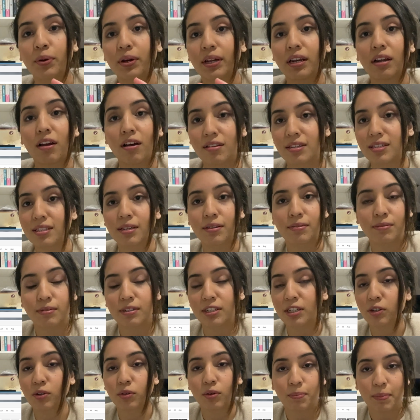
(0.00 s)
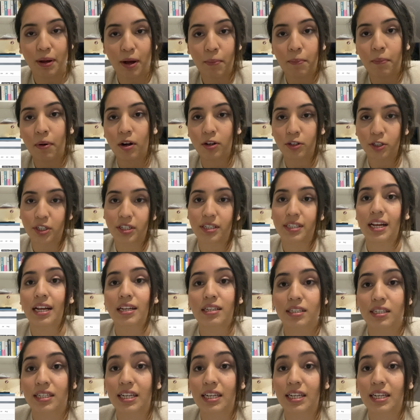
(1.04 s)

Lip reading: It lasts until about March because that's